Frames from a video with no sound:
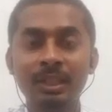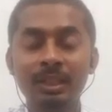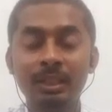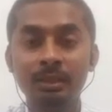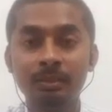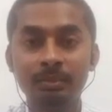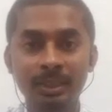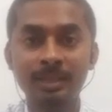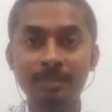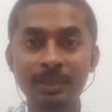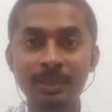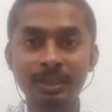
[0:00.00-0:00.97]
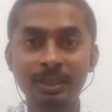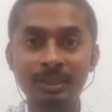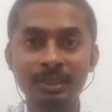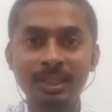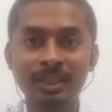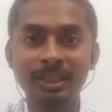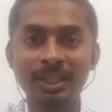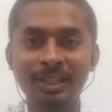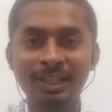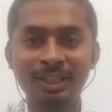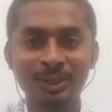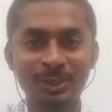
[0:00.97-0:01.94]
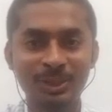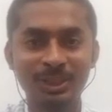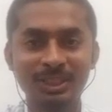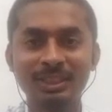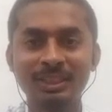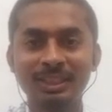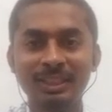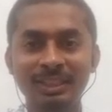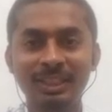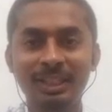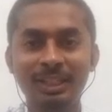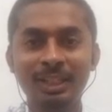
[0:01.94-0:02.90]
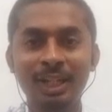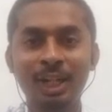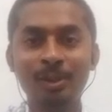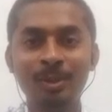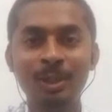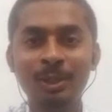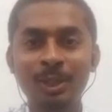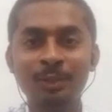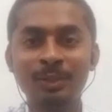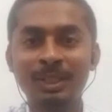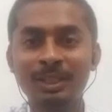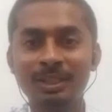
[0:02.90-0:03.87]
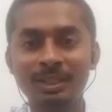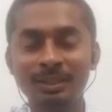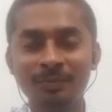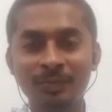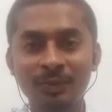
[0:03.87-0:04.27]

if chairperson started technical question that how will you convert the